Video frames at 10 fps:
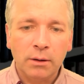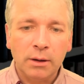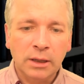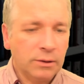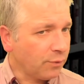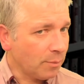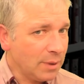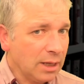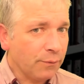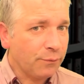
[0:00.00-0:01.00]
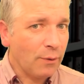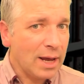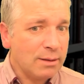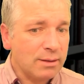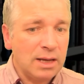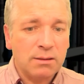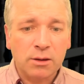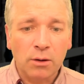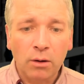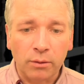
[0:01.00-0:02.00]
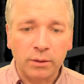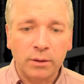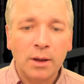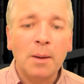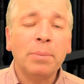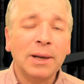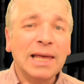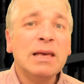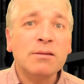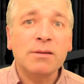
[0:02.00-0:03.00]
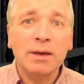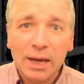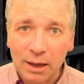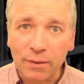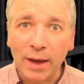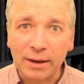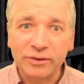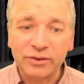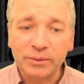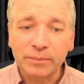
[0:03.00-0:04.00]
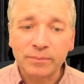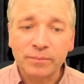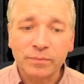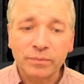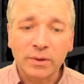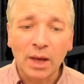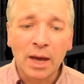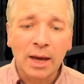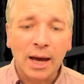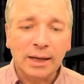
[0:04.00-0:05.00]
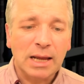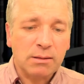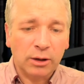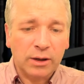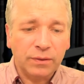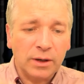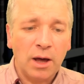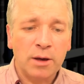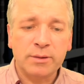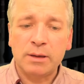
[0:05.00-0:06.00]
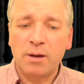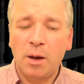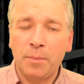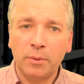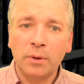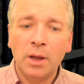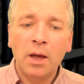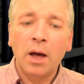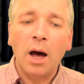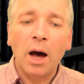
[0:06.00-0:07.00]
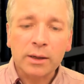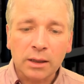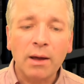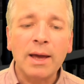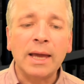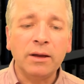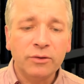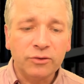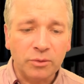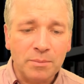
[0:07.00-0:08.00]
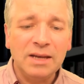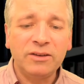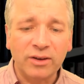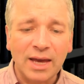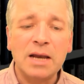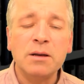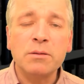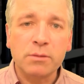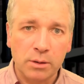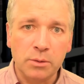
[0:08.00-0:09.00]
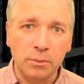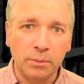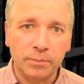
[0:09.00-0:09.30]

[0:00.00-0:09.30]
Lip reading: In the familiar phrase, it's gone. Pleased to hear that. And let's look at the last example. I'd like to meet again soon.